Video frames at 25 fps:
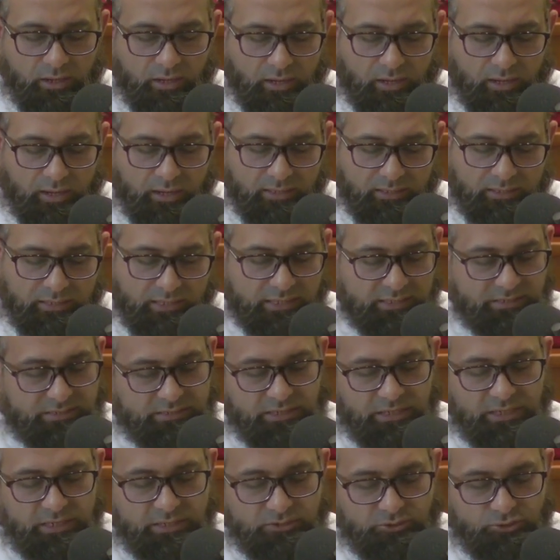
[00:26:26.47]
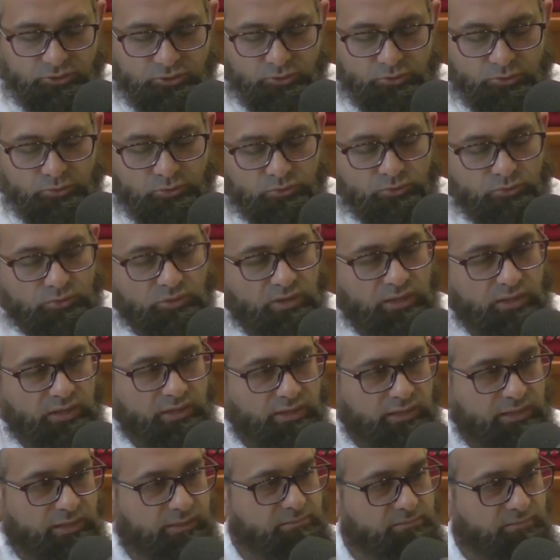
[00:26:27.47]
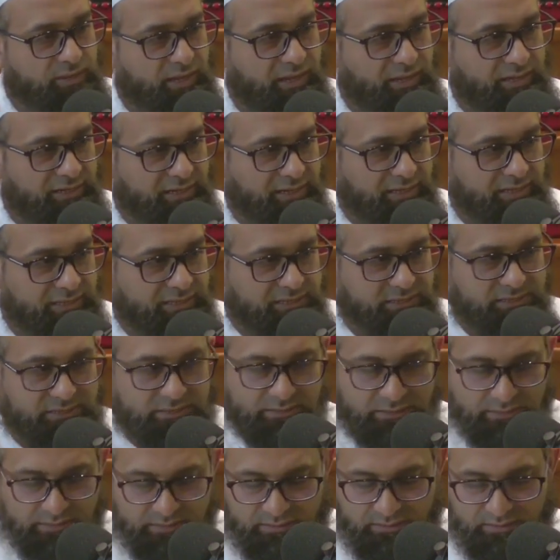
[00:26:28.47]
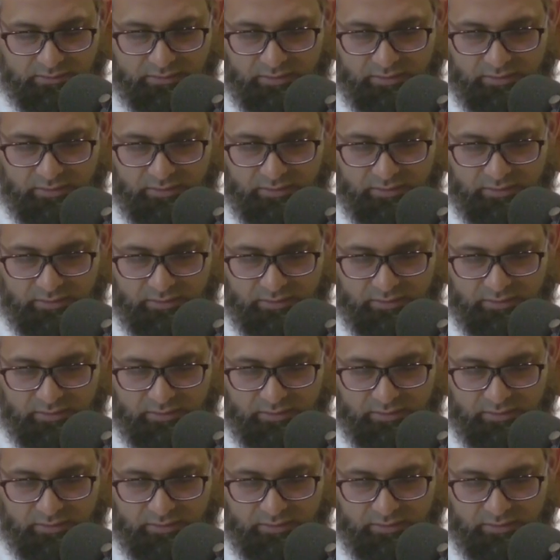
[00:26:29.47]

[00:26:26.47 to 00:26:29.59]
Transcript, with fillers: Uh, he sees you, him, and his